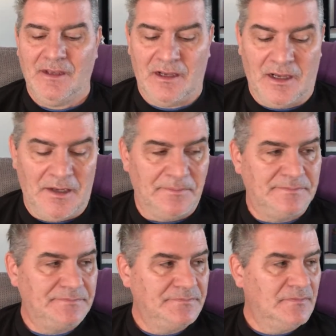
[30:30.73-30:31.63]

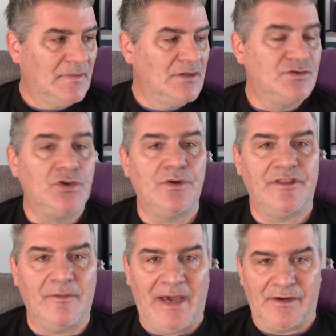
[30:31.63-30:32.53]
Due to the
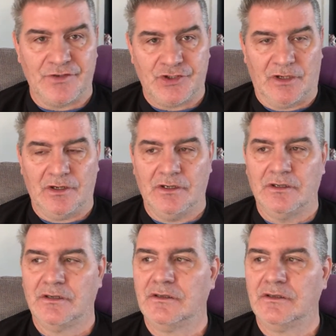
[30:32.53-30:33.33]
amount of sugar,